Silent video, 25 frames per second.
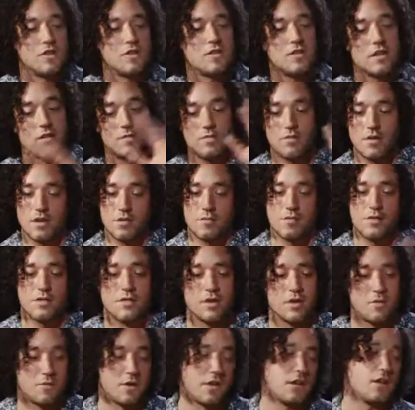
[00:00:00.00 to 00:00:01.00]
We think
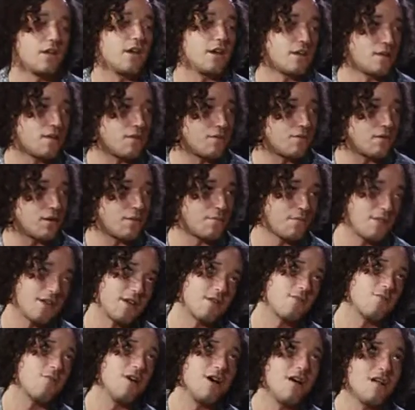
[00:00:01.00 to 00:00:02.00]
people there might like you. And I'm
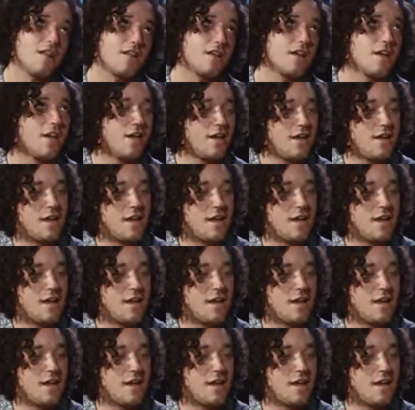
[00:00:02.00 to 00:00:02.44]
like, well,